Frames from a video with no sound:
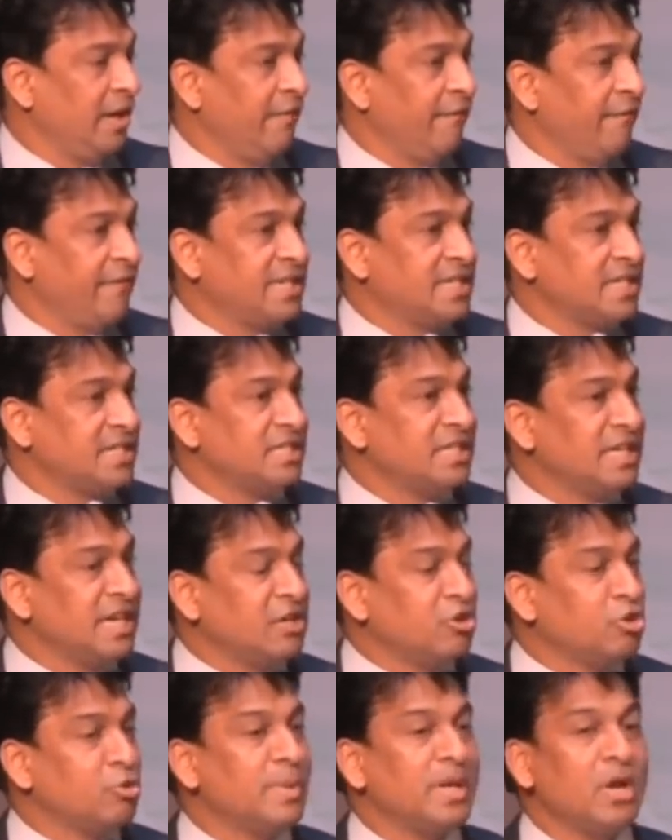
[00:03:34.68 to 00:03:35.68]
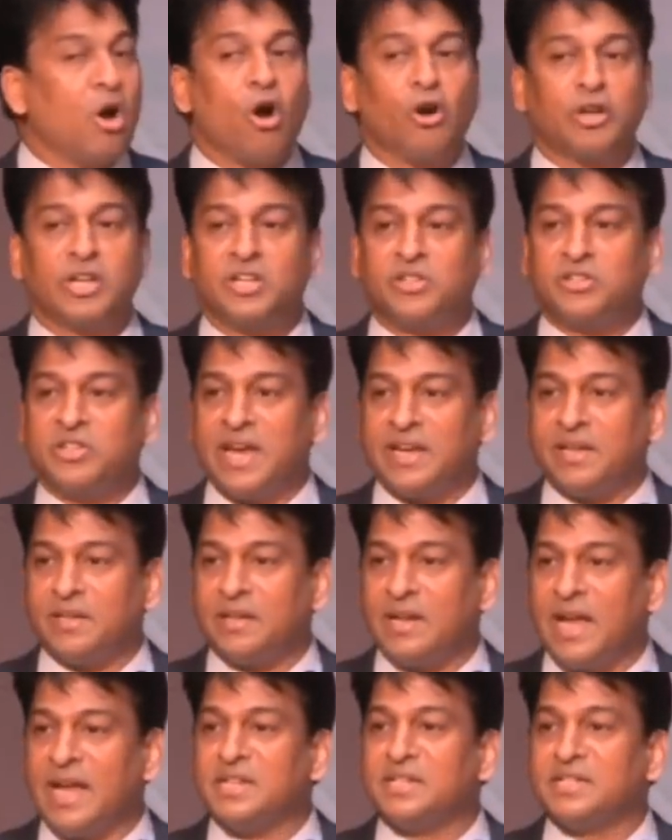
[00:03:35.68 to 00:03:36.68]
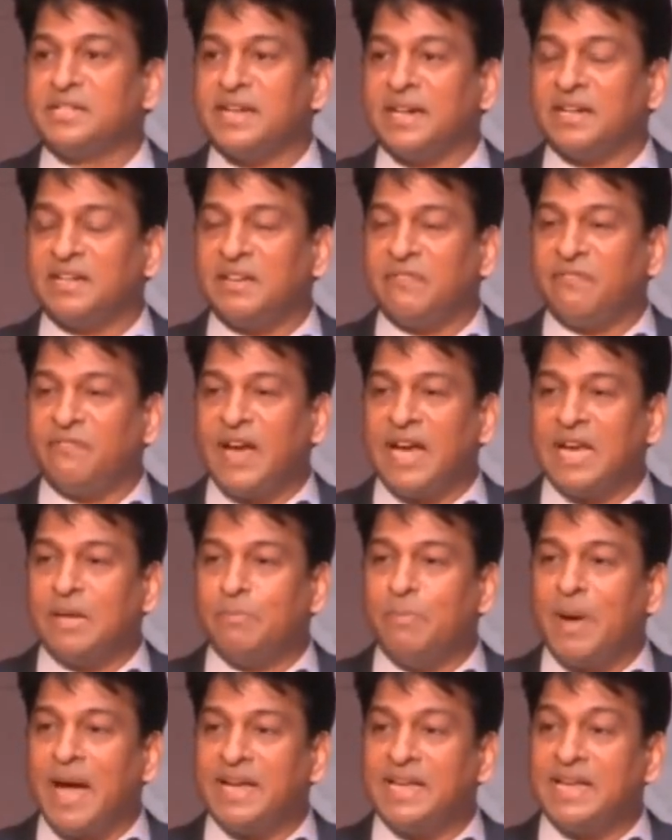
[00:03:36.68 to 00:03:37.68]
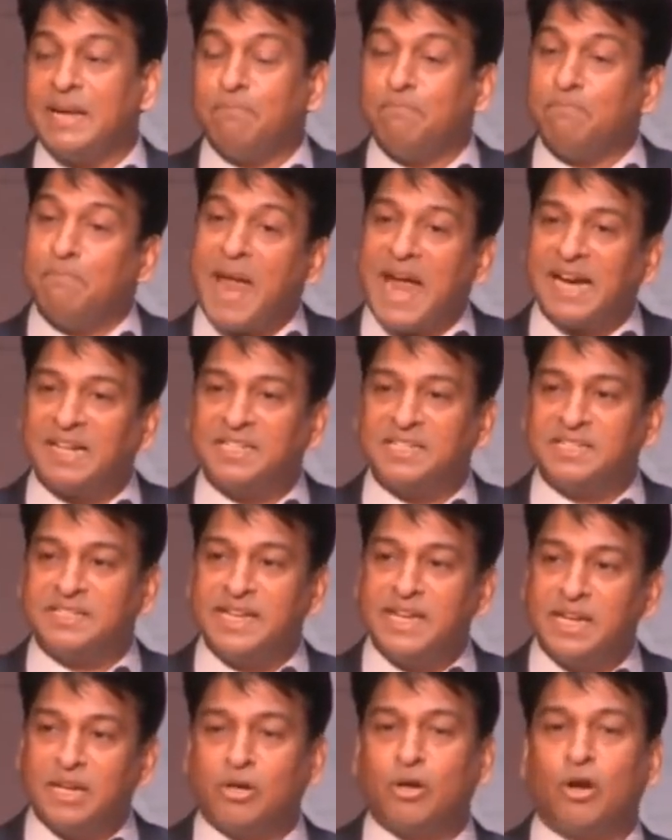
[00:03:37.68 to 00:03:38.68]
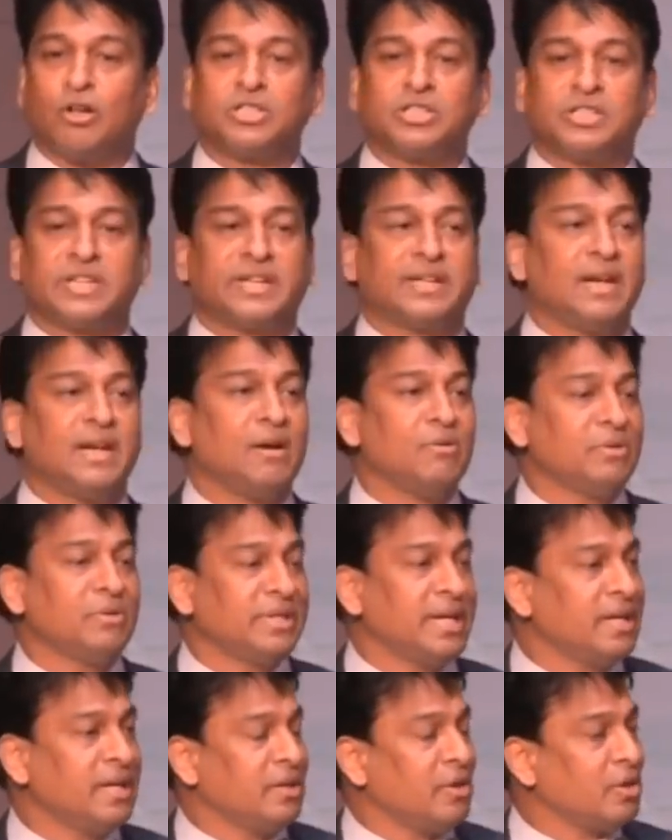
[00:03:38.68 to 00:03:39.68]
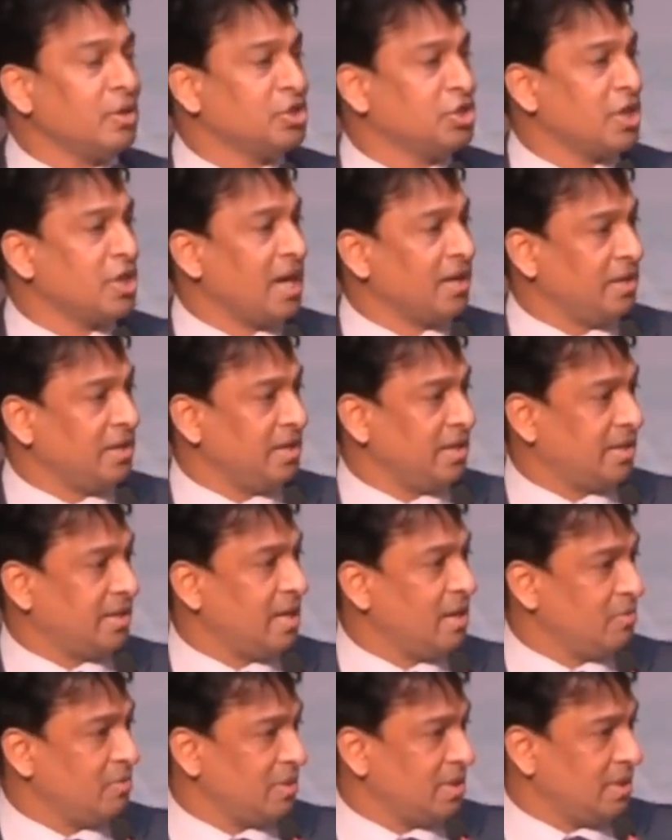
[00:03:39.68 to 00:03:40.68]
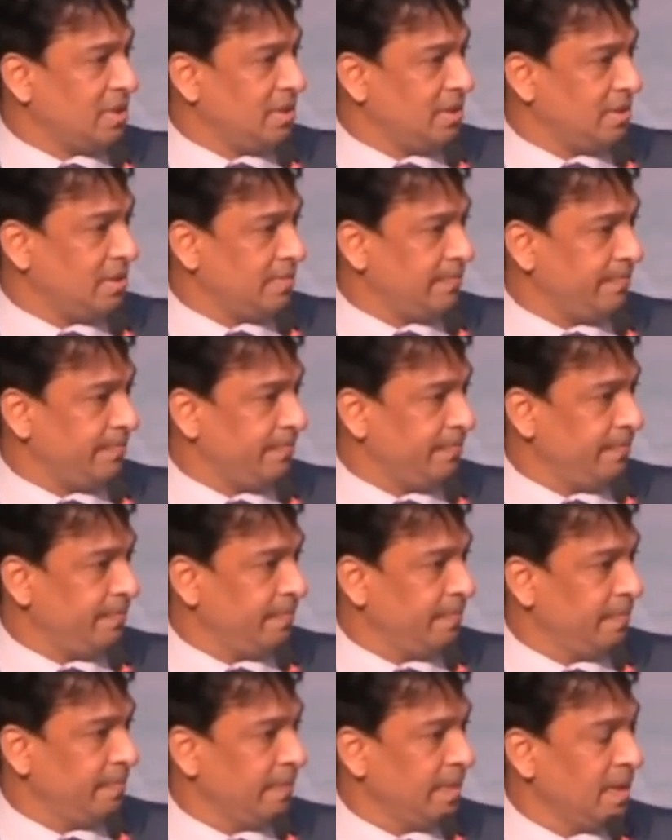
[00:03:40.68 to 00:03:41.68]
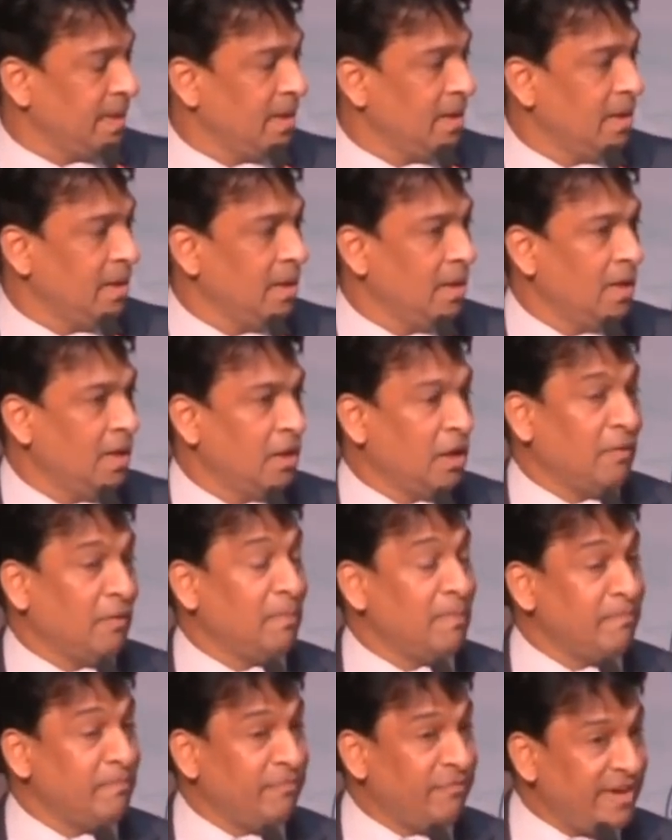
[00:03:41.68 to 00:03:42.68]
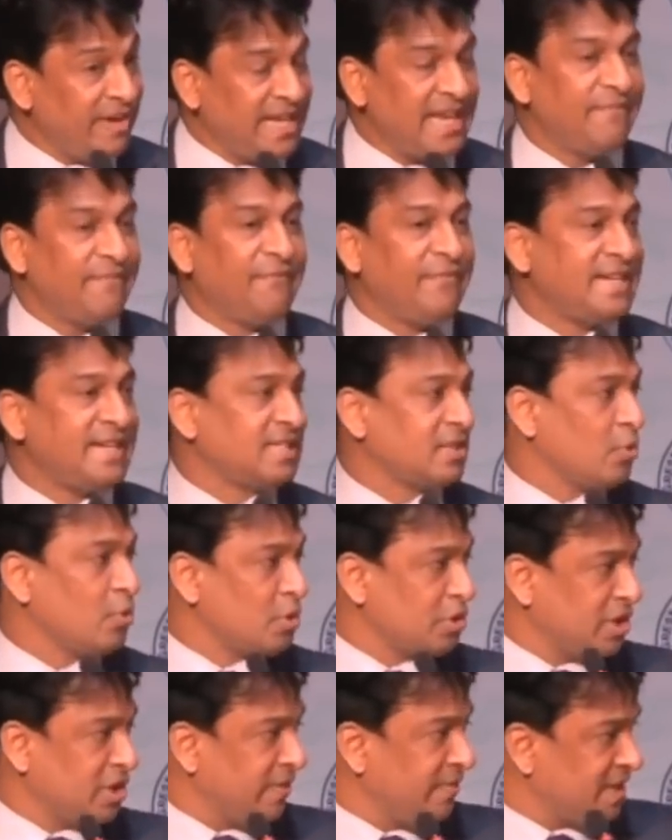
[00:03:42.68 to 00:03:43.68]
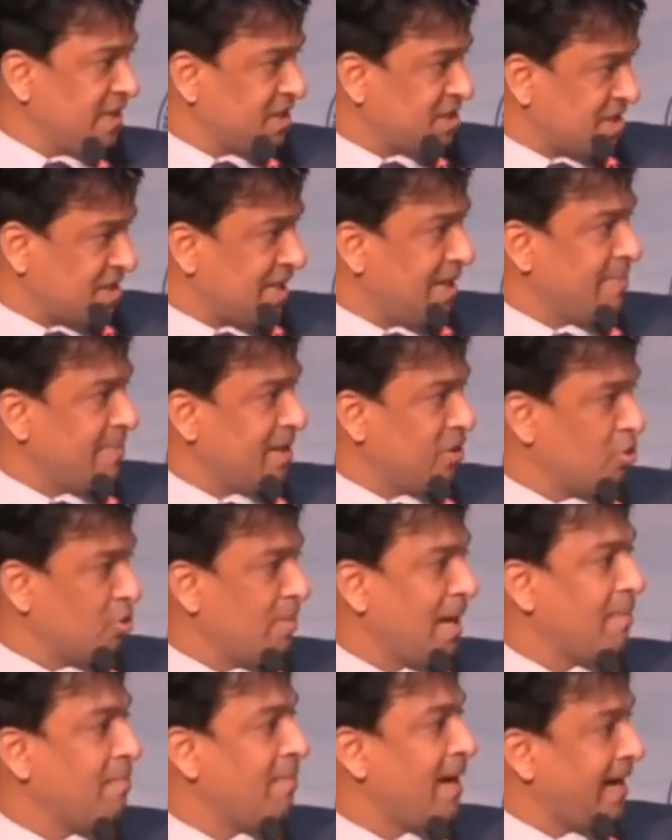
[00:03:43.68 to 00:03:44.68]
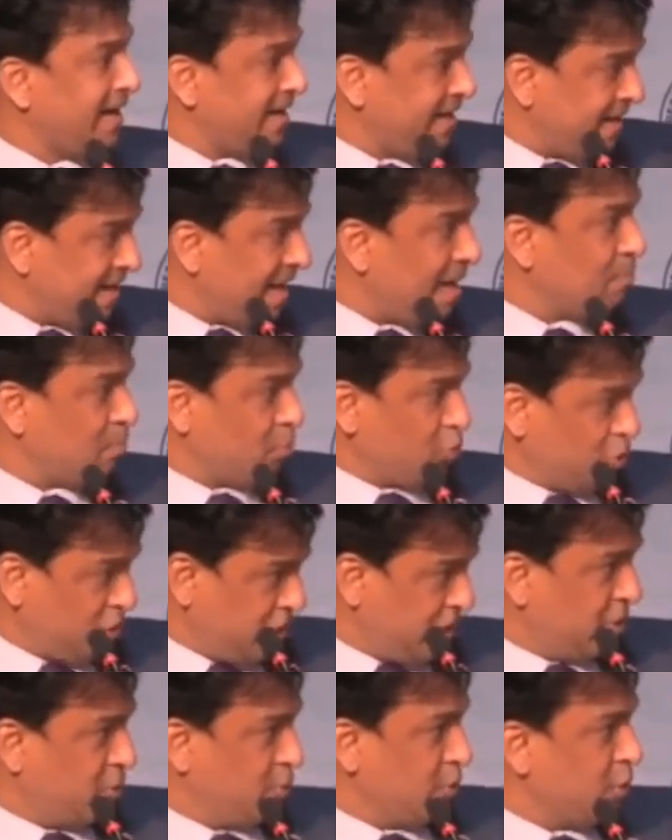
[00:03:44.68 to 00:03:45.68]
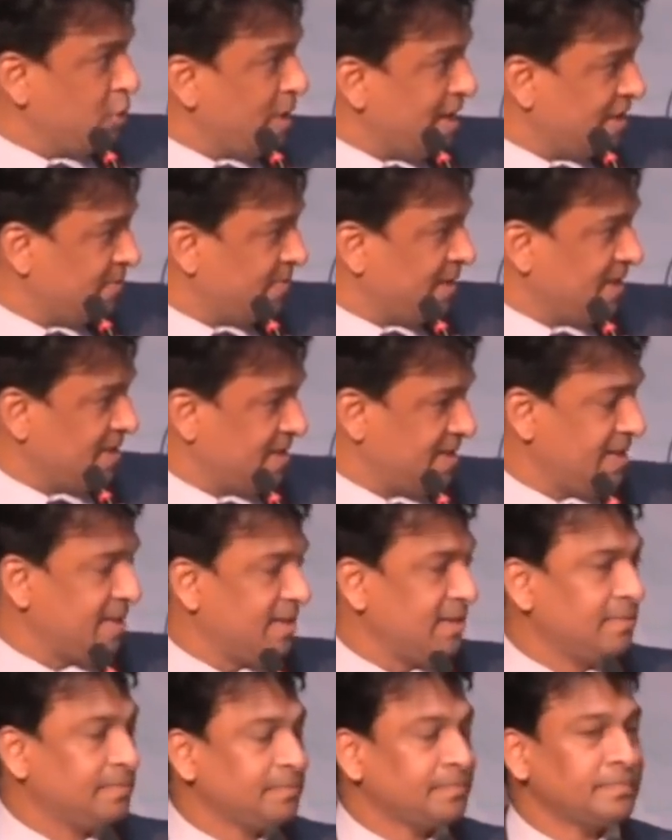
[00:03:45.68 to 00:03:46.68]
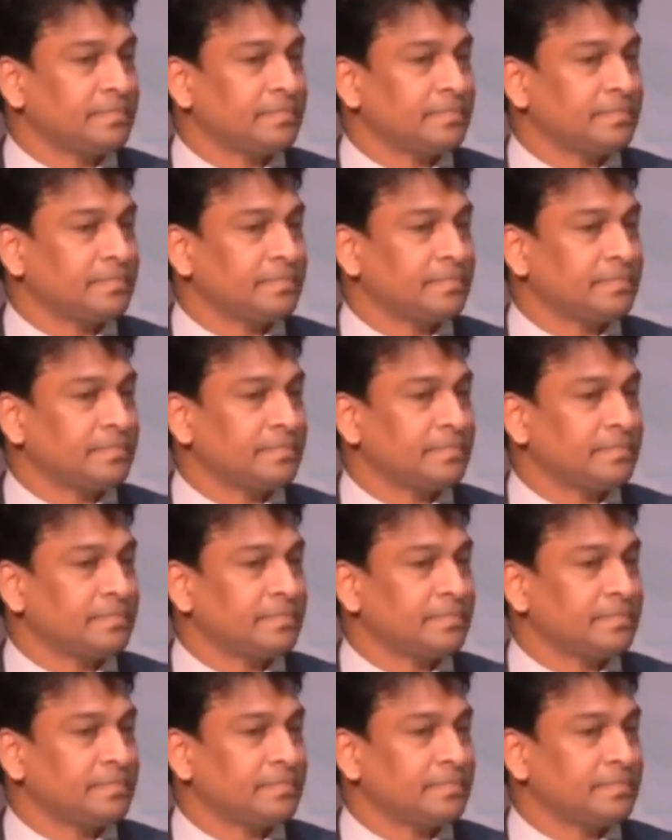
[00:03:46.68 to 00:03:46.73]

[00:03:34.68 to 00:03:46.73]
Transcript: which is need to be audited and certified by a practicing cost accountant or chartered accountant. Now, very first question which is coming to my mind, and I'm posting to you as well, sir.